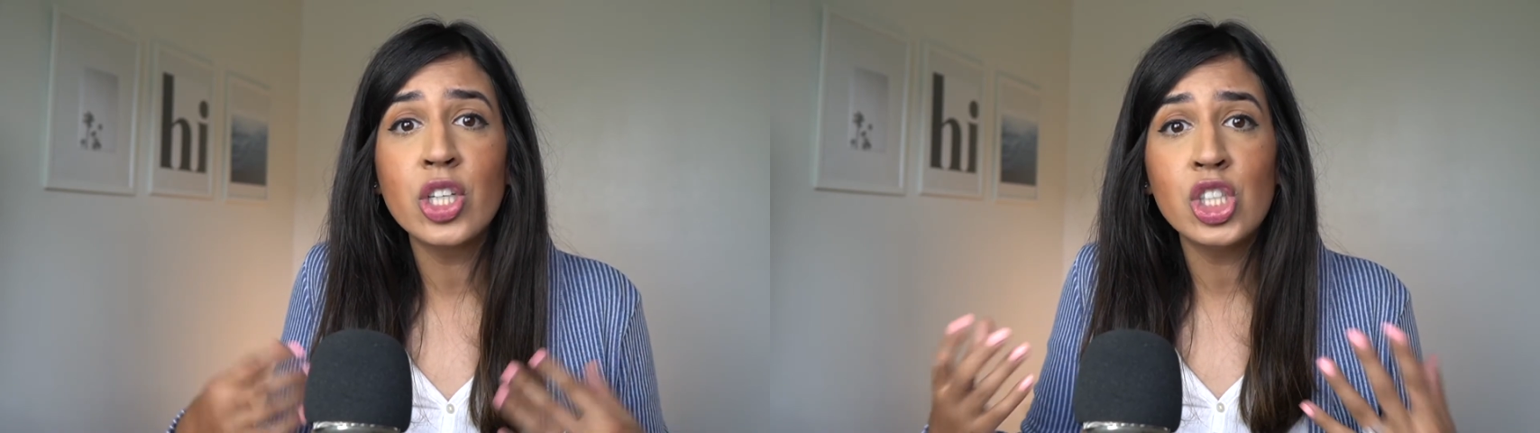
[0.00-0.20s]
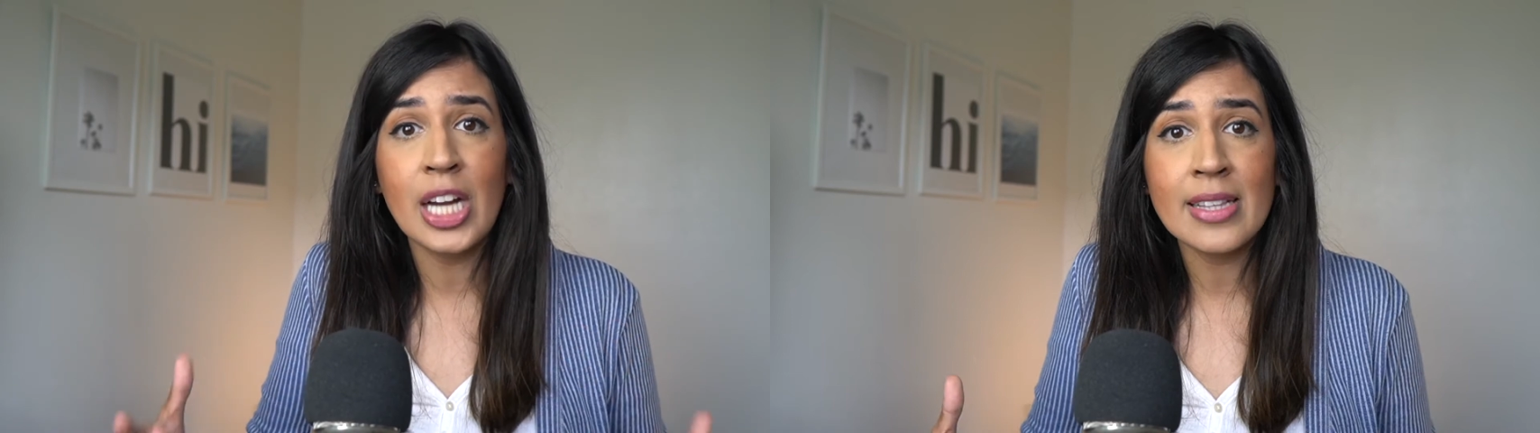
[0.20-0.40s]

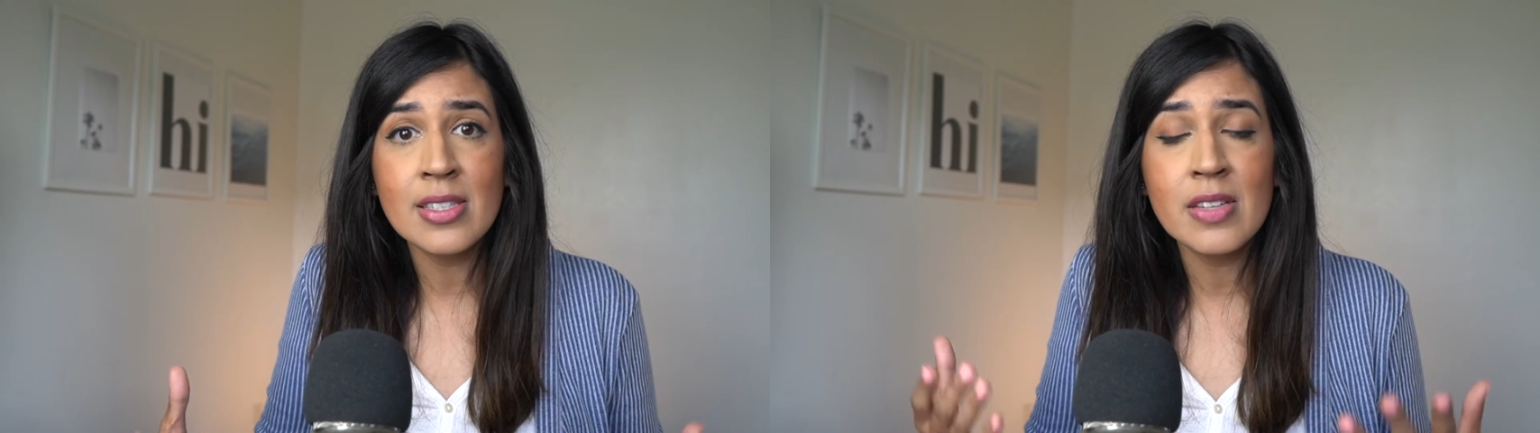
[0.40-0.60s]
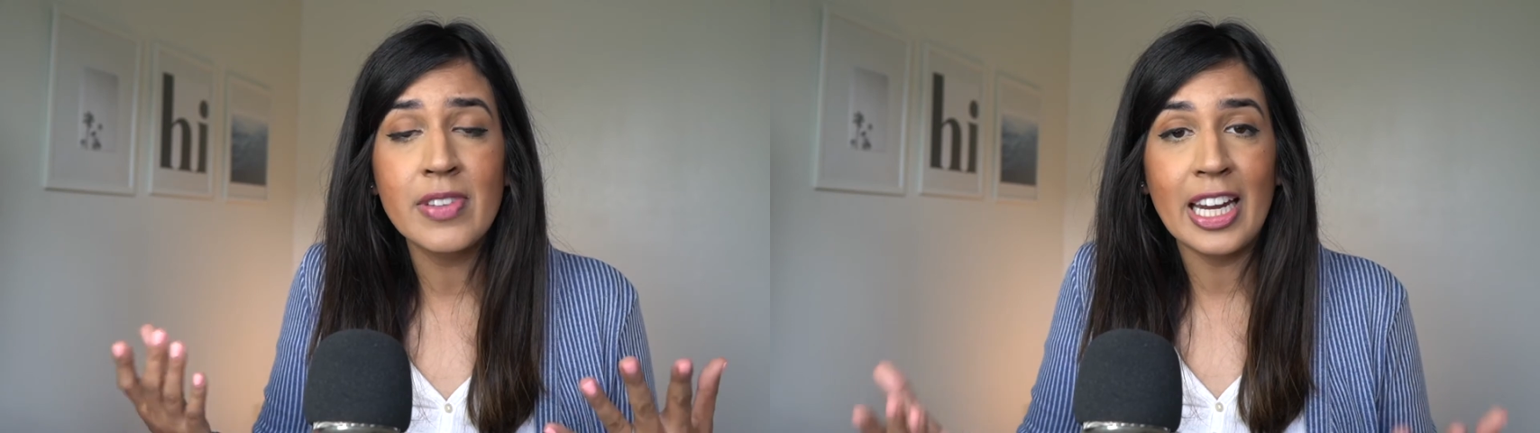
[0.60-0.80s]
her
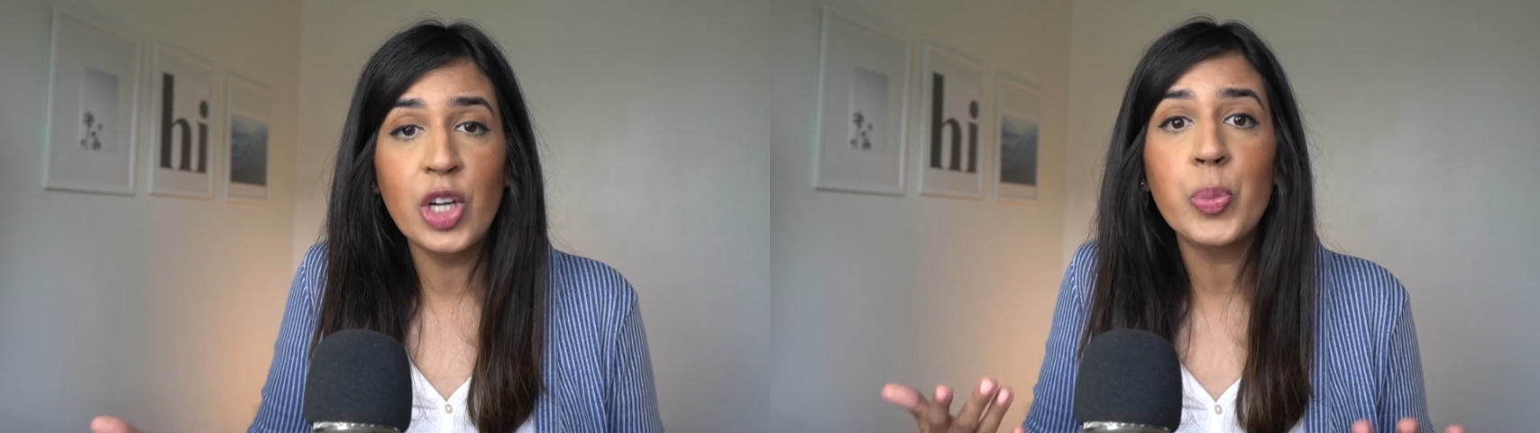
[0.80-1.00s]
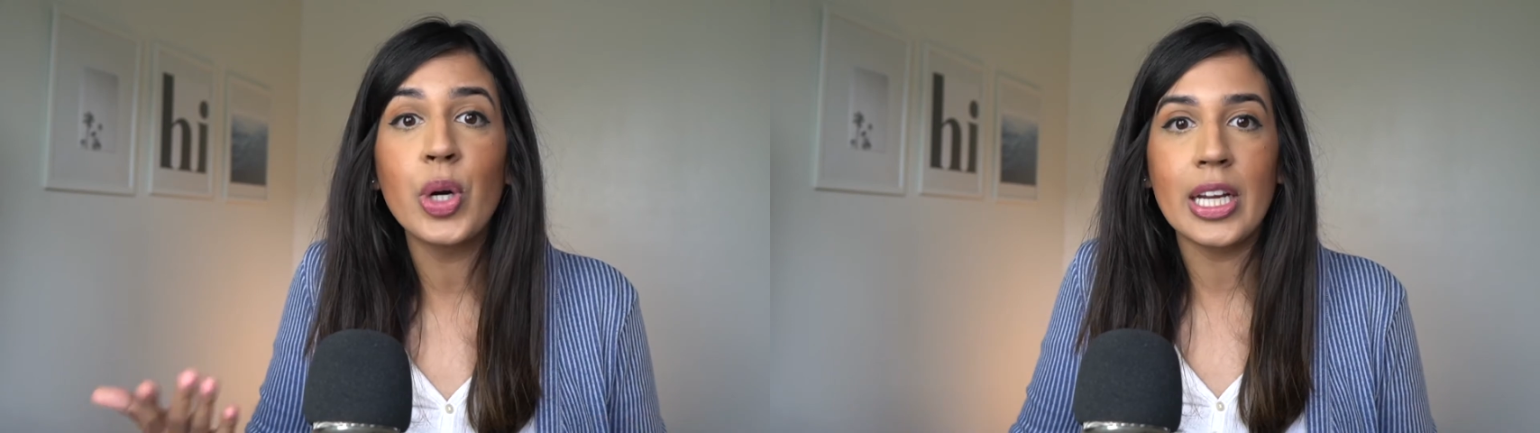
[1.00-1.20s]
chances of
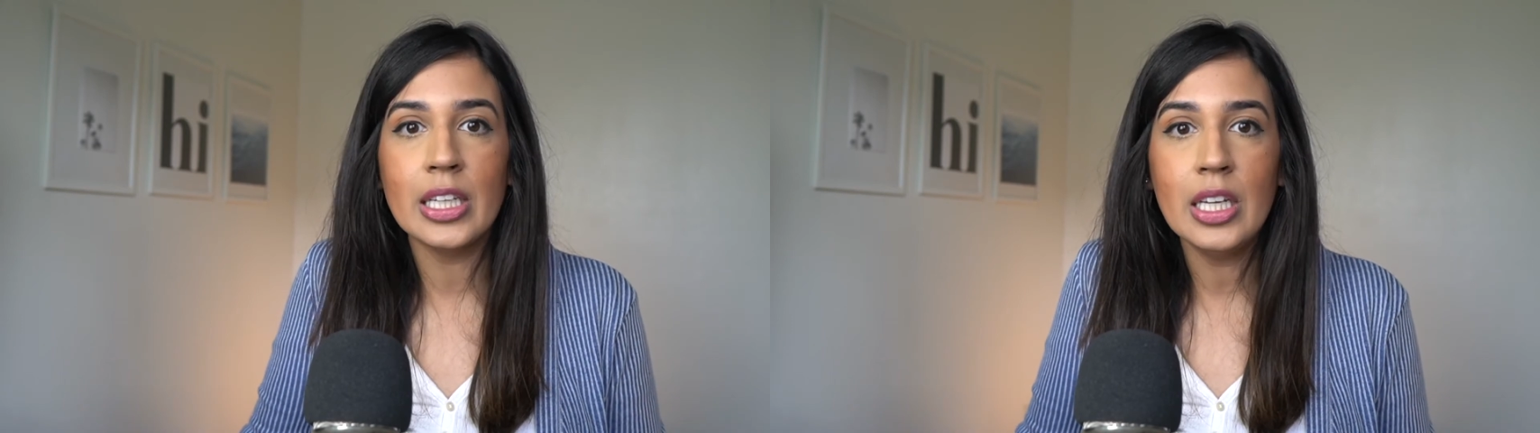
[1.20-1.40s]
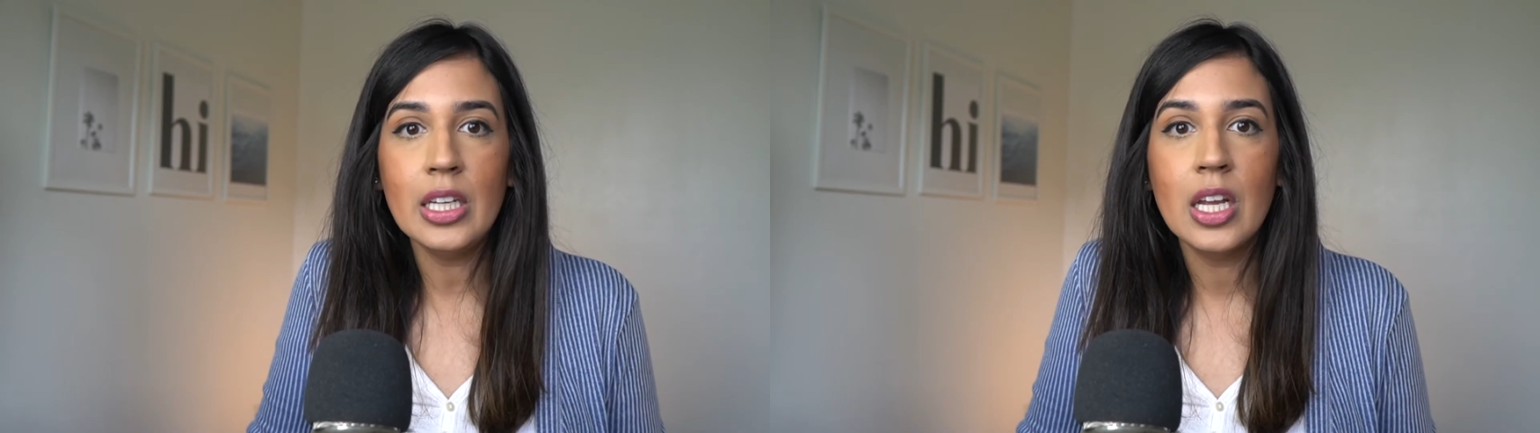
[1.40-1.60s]
getting
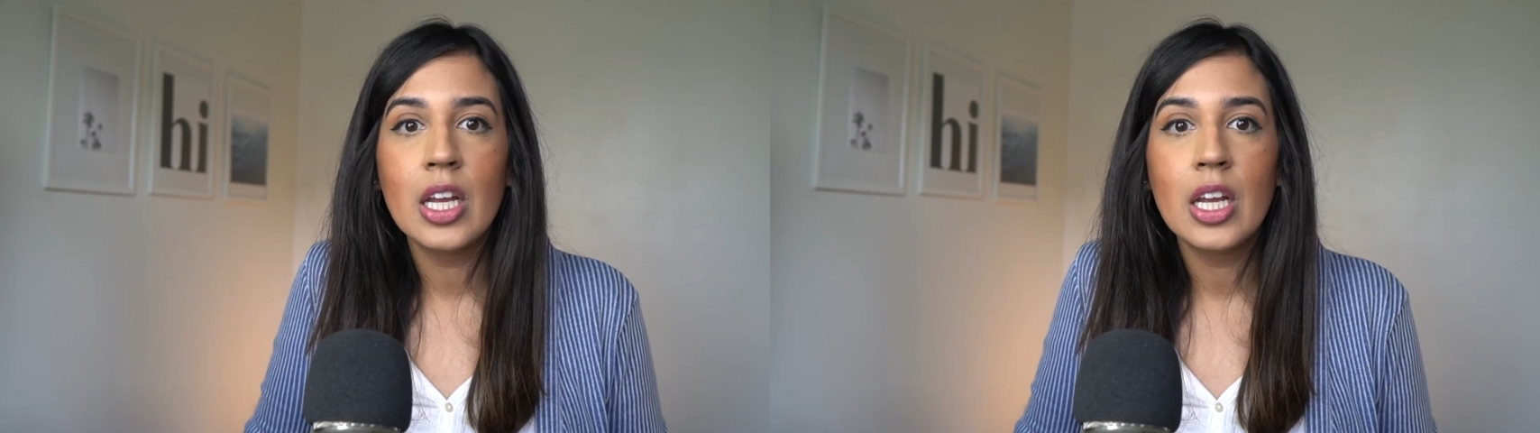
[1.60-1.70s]
pregnant,